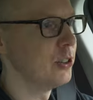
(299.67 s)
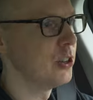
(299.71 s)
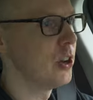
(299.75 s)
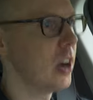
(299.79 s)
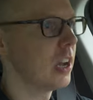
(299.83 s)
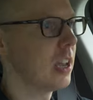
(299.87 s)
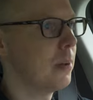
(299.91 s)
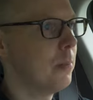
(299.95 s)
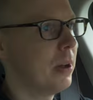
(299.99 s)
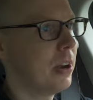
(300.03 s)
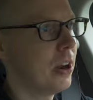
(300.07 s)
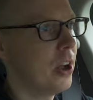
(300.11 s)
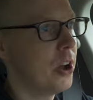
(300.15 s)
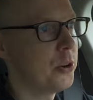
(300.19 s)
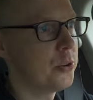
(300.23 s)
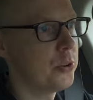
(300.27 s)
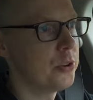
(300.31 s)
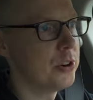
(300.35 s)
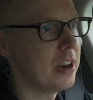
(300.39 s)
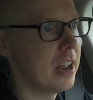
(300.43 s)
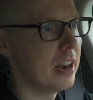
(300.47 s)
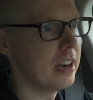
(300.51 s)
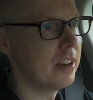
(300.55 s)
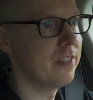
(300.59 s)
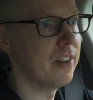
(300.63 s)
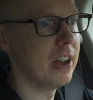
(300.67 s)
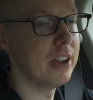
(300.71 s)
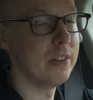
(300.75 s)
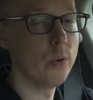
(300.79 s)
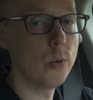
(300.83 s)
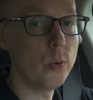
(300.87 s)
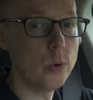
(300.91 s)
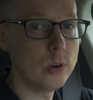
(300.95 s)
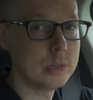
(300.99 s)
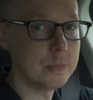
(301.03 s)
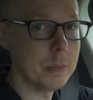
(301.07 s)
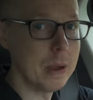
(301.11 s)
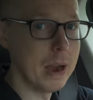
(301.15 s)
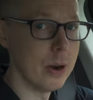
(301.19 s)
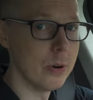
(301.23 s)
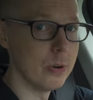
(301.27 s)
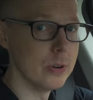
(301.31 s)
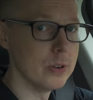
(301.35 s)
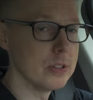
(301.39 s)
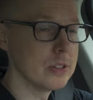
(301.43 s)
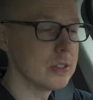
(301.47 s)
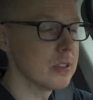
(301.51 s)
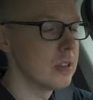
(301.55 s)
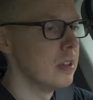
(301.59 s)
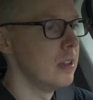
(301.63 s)
you're talking about 195
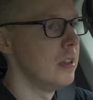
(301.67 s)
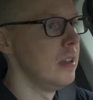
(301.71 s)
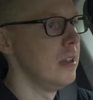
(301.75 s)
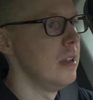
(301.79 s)
horsepowers.